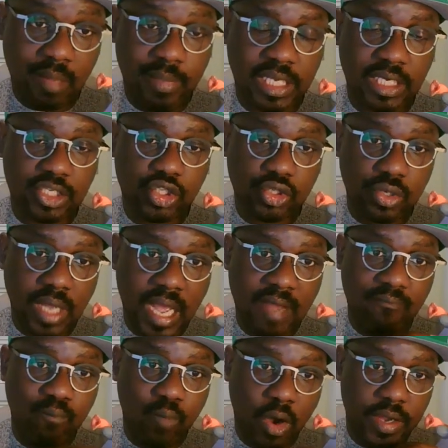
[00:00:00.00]
because you
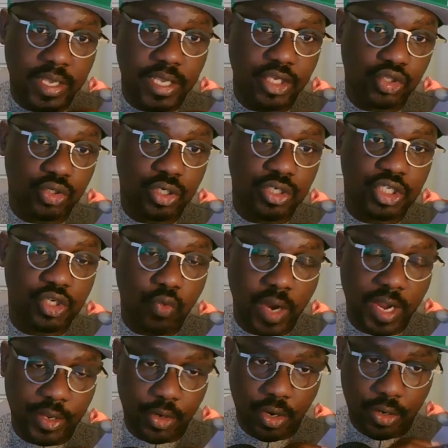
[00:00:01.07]
have more estrogen
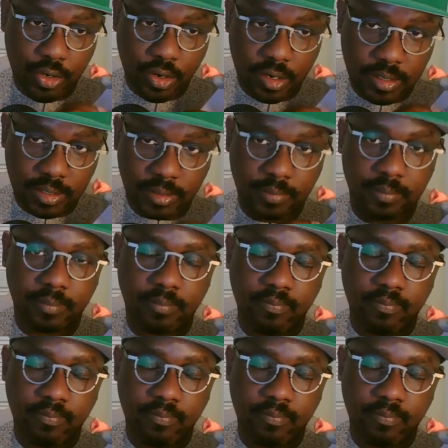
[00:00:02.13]
when you're younger.